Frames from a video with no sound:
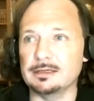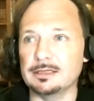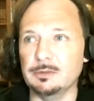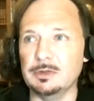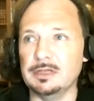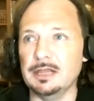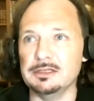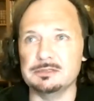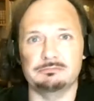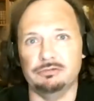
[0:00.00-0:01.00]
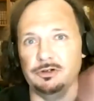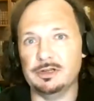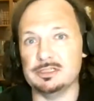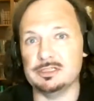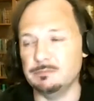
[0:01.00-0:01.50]
They went down this
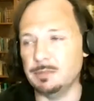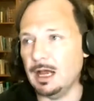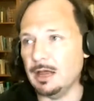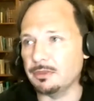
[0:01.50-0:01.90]
progressive path.